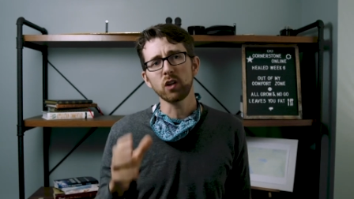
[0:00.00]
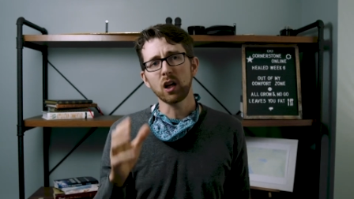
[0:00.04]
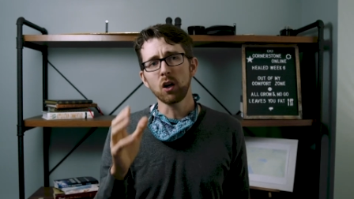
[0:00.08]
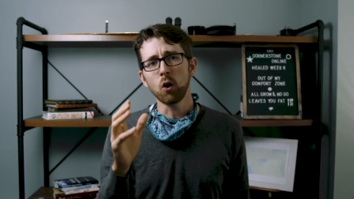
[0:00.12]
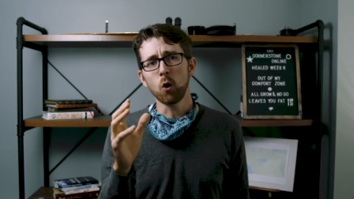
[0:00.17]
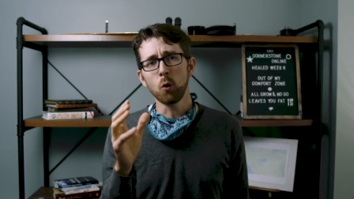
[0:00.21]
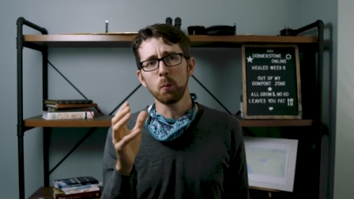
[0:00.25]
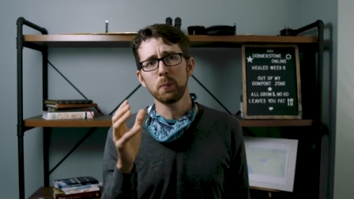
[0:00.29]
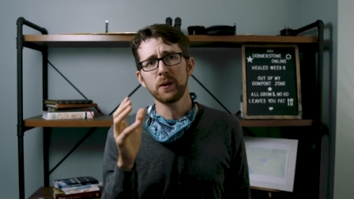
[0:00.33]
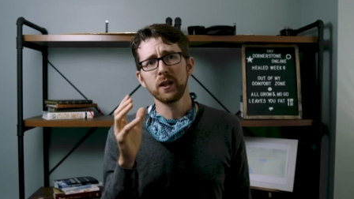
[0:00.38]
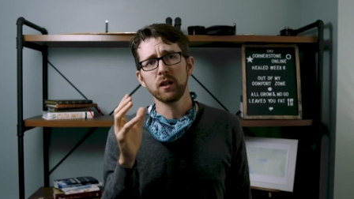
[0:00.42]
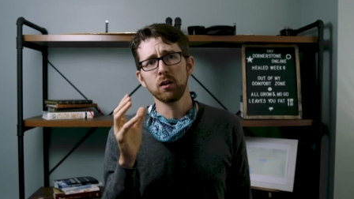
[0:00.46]
I
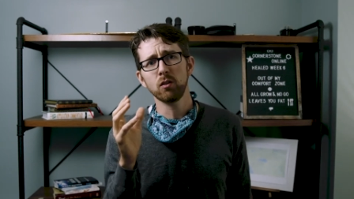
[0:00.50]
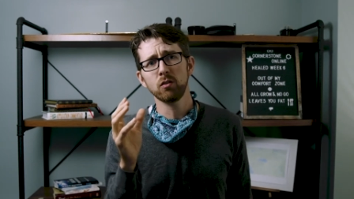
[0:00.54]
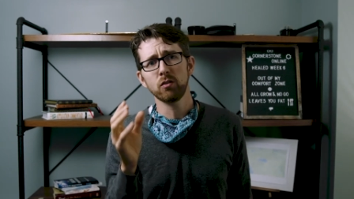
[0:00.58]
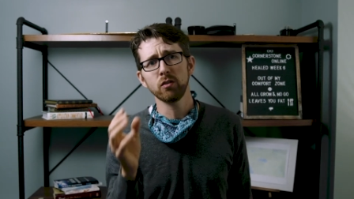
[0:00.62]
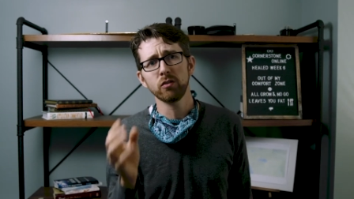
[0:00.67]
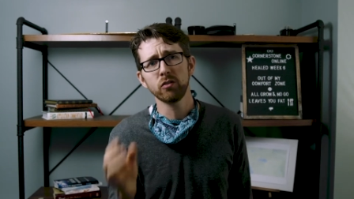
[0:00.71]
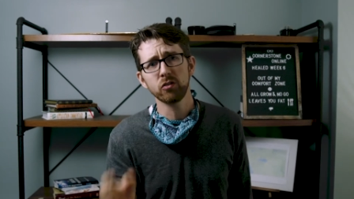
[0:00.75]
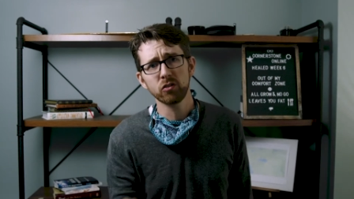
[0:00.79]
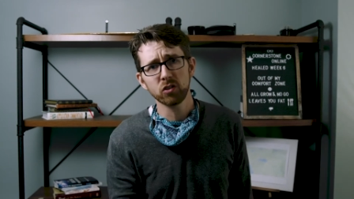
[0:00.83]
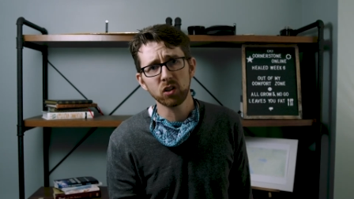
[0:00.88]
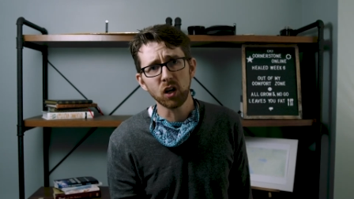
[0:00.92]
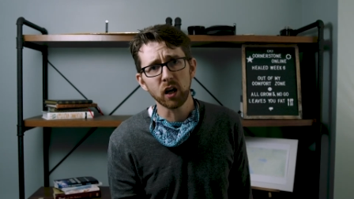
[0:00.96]
hope that you're
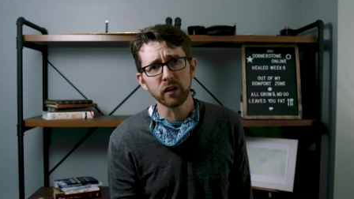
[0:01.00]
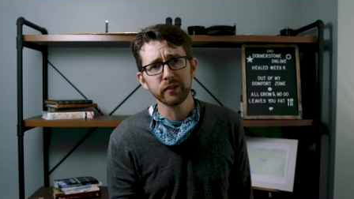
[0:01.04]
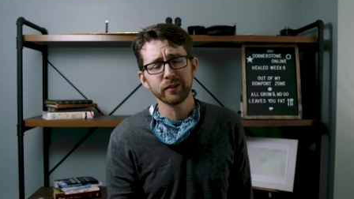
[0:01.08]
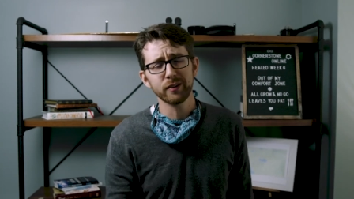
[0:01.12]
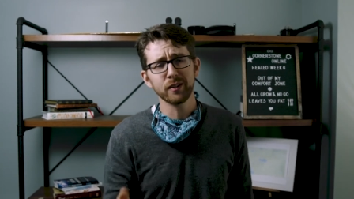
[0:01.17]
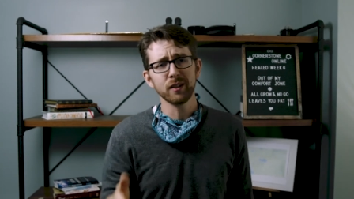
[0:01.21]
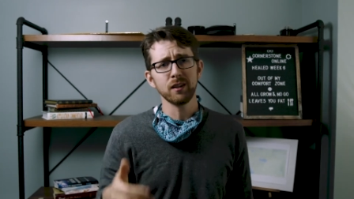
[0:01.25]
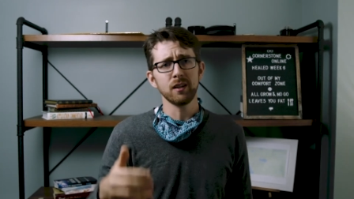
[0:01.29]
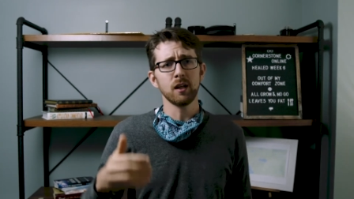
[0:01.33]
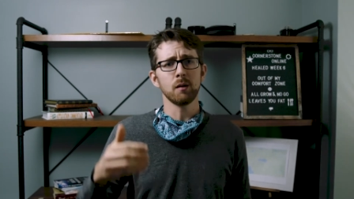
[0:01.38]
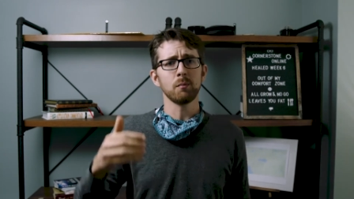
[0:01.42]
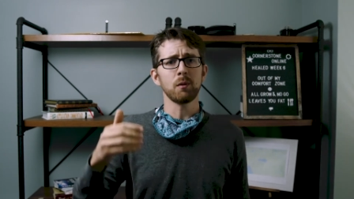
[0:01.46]

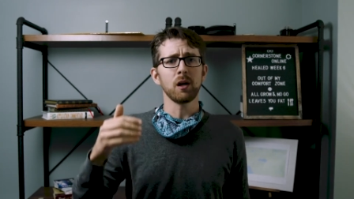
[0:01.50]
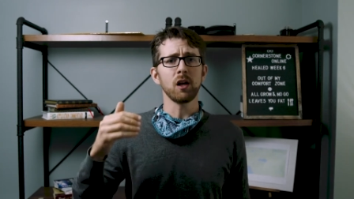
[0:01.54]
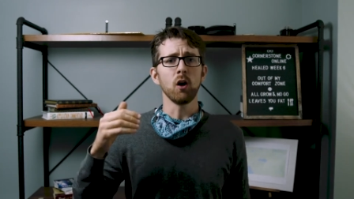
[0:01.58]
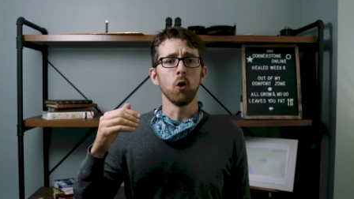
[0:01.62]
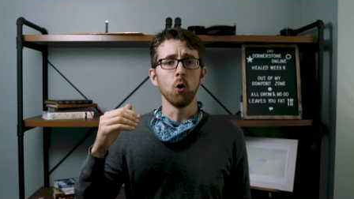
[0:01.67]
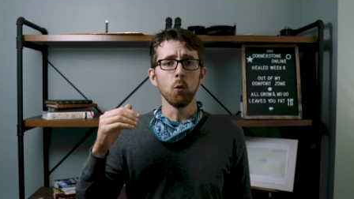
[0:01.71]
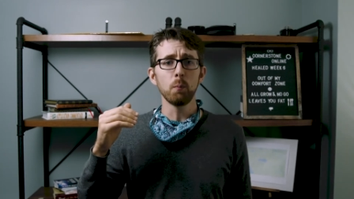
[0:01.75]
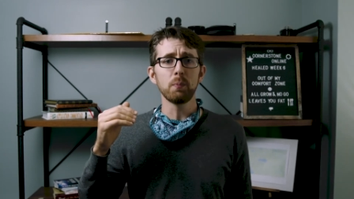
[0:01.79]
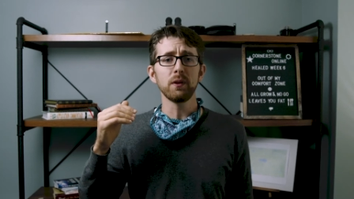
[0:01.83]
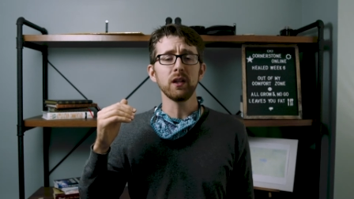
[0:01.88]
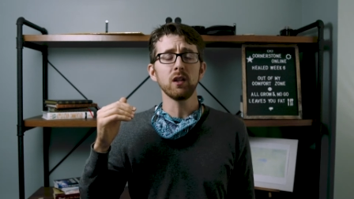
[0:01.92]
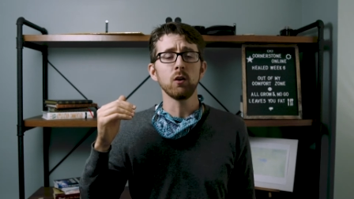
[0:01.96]
discussing them. I
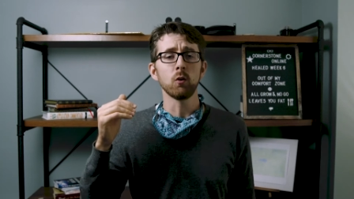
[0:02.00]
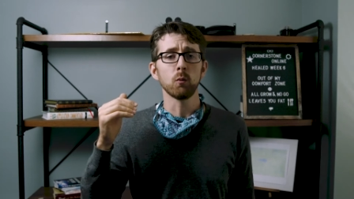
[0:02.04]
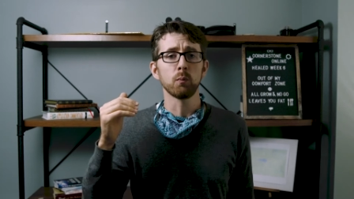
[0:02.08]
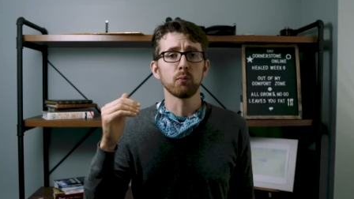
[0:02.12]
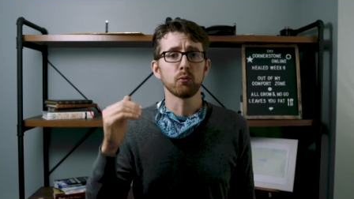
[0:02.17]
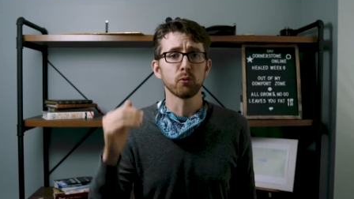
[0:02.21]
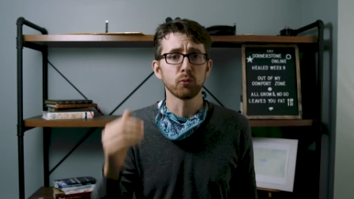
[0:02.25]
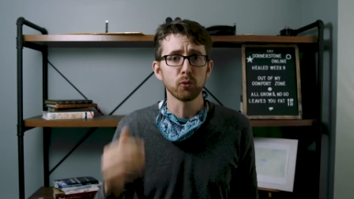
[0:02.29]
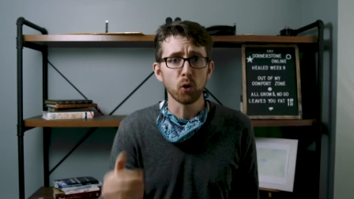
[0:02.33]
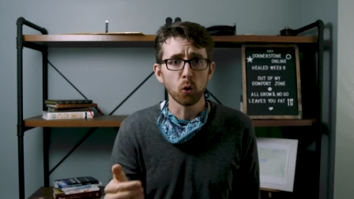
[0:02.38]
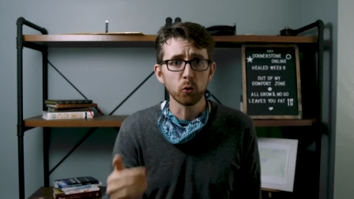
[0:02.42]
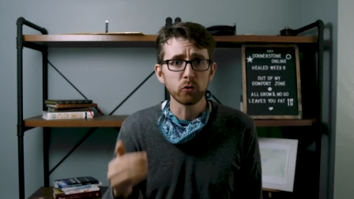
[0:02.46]
hope that you're
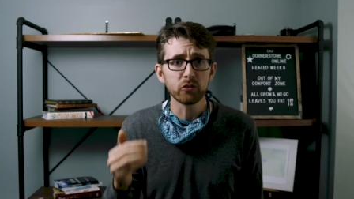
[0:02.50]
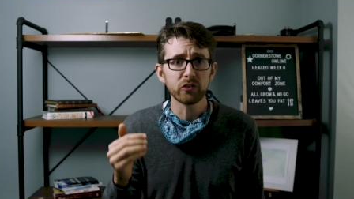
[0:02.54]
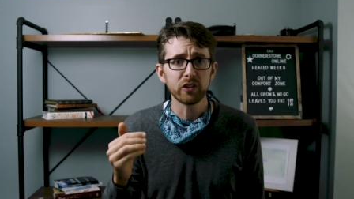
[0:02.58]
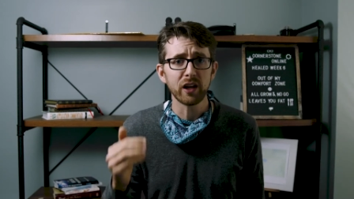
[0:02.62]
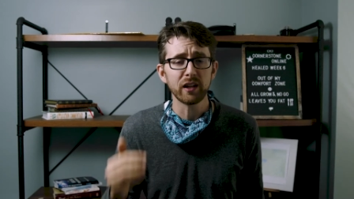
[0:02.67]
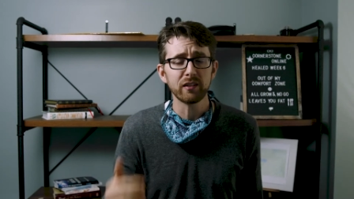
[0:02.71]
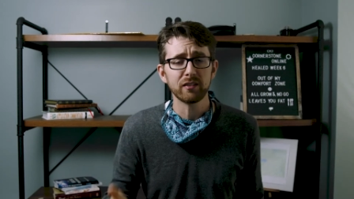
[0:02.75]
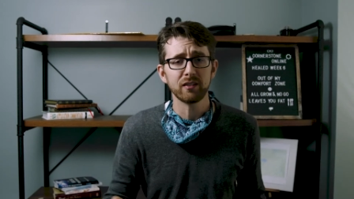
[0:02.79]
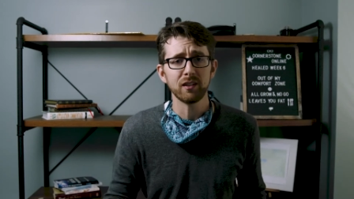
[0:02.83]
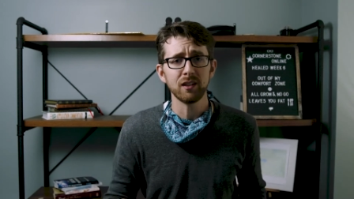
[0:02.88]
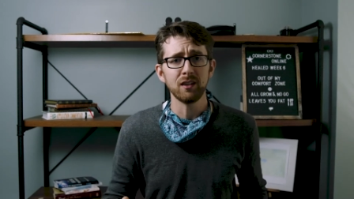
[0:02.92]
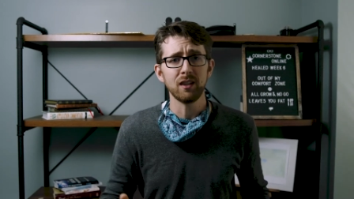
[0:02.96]

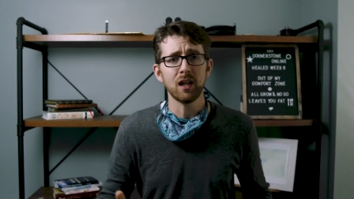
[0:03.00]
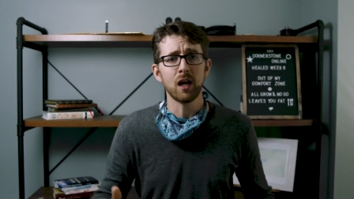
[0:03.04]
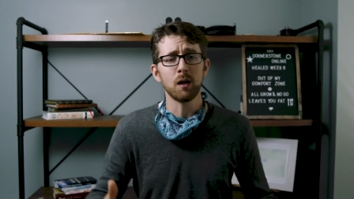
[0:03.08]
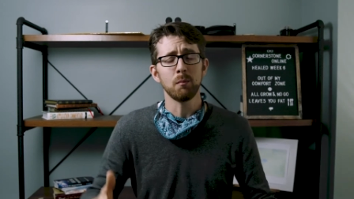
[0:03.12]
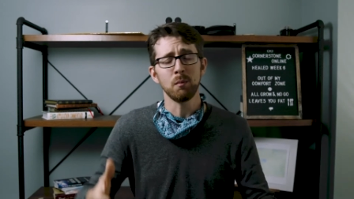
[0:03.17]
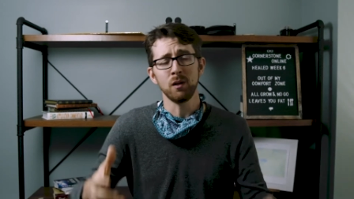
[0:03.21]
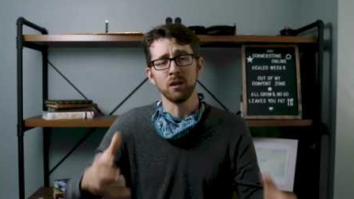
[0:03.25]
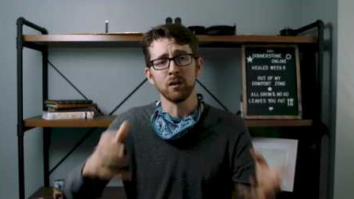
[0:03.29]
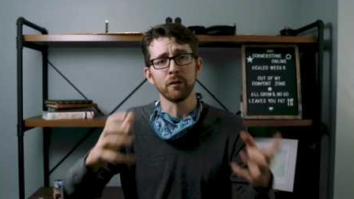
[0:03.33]
processing them.